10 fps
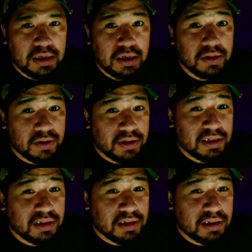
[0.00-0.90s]
Look at this.
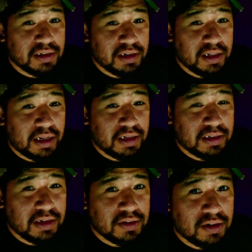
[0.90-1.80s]
Listen to that. That
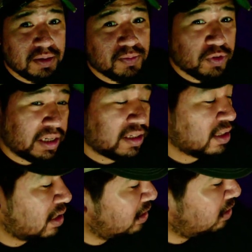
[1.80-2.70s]
sounds awesome. We'll get to
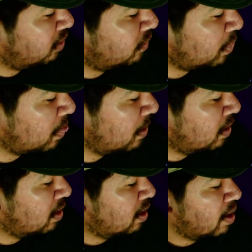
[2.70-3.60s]
that later.
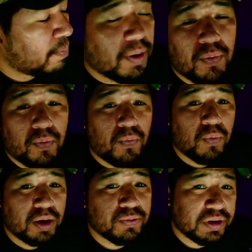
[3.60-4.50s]
But
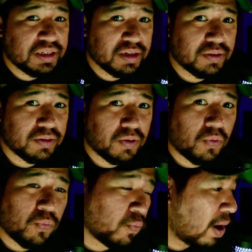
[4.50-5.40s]
one reason
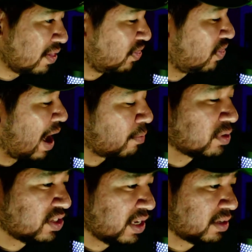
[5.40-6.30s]
why that
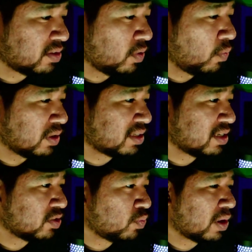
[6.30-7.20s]
was it was
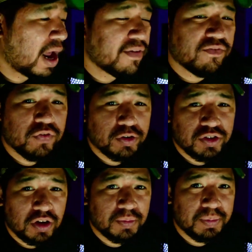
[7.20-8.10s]
because when I first
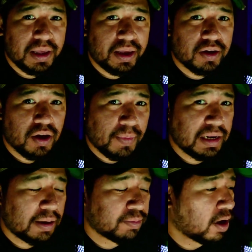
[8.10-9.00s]
started playing on my
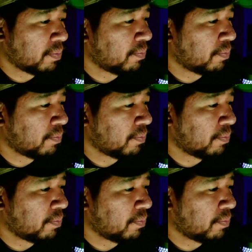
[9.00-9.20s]
laptop,